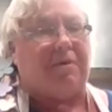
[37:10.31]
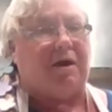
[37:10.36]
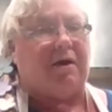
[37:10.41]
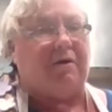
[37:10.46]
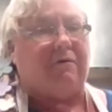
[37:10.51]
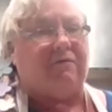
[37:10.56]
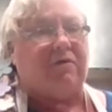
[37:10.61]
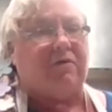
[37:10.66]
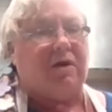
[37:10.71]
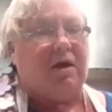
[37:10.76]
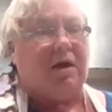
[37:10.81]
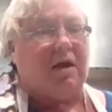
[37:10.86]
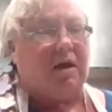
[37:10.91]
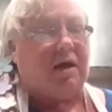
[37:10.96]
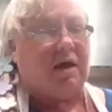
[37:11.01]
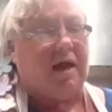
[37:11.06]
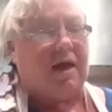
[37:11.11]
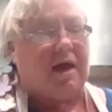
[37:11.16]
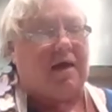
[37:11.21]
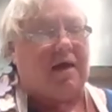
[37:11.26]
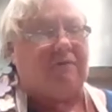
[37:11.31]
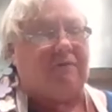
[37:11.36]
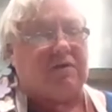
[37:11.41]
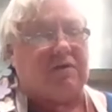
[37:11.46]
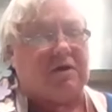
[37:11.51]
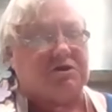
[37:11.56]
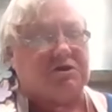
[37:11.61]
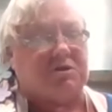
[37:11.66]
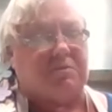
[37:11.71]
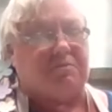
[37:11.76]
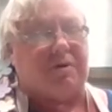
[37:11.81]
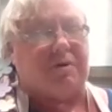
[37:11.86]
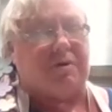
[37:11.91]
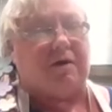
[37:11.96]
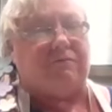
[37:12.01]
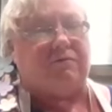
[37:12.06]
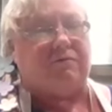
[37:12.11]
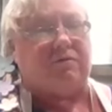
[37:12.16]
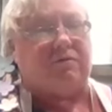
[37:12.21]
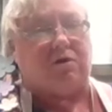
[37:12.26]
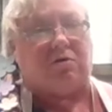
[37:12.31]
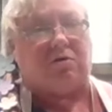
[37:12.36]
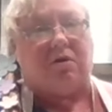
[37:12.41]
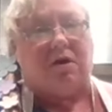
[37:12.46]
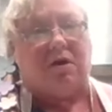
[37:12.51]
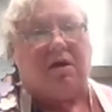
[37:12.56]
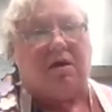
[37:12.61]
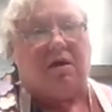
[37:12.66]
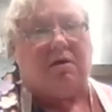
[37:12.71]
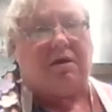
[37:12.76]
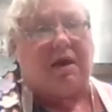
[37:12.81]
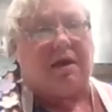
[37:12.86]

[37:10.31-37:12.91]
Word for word: above a half inch above your